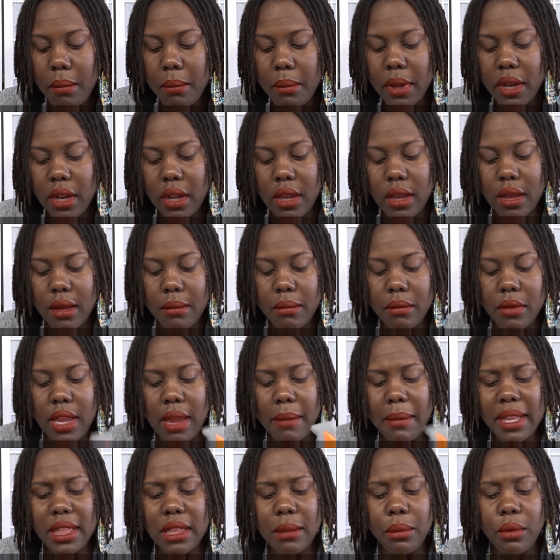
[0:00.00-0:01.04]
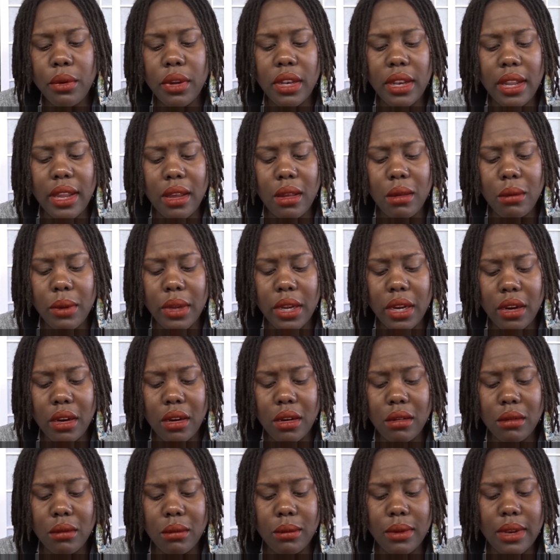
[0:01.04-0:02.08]
But yeah, I'm at the point now
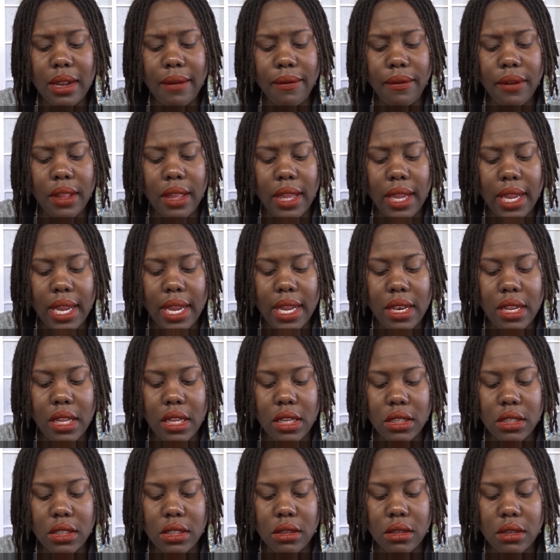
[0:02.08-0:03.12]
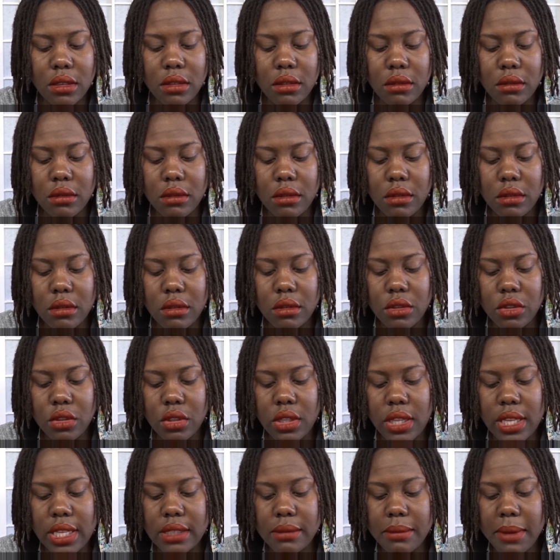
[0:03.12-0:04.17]
where when I feel like I need to
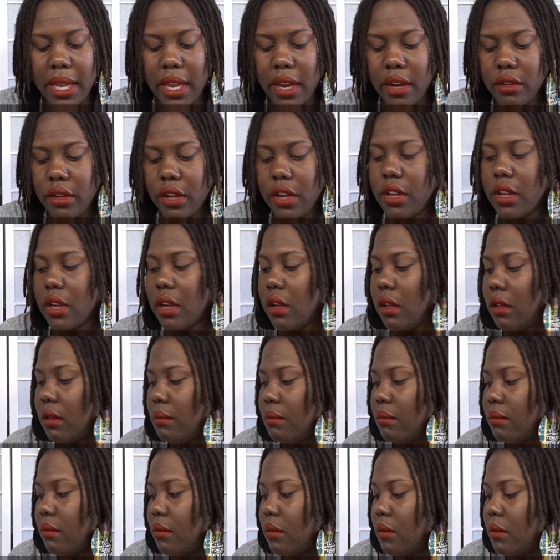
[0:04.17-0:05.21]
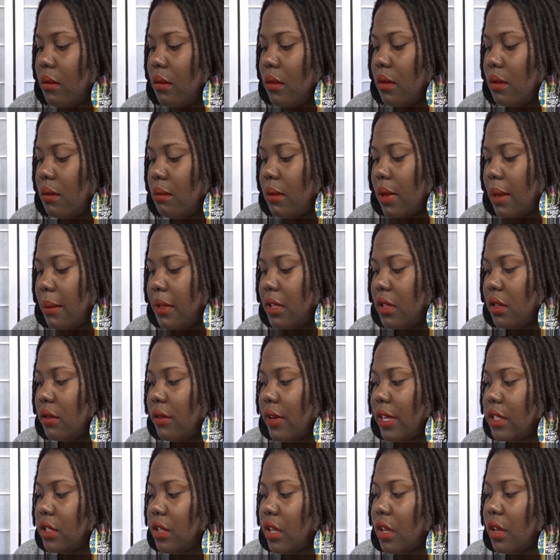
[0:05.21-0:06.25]
cleanse my hair, there you go. Mommy to the
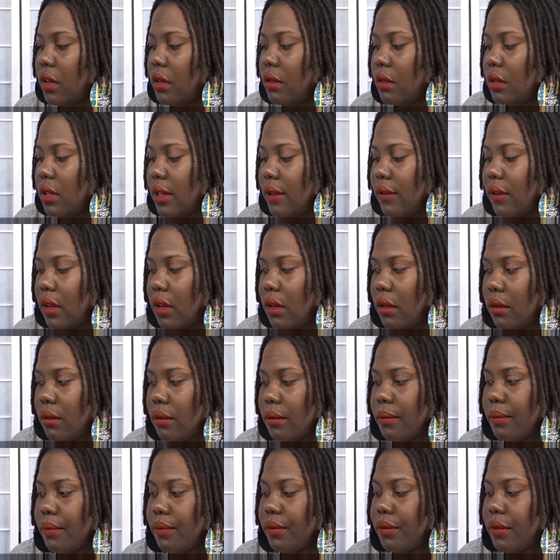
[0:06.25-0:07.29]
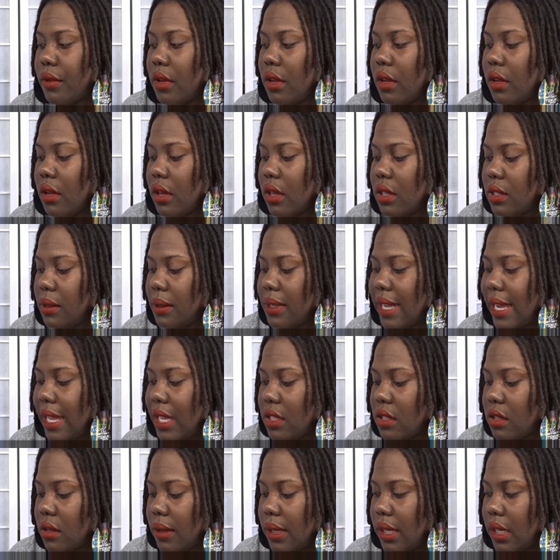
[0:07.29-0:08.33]
rescue. Love you. Go see what
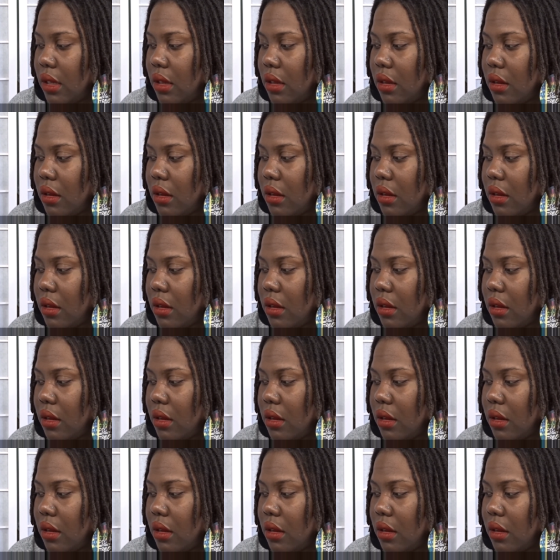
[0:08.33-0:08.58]
daddy's doing.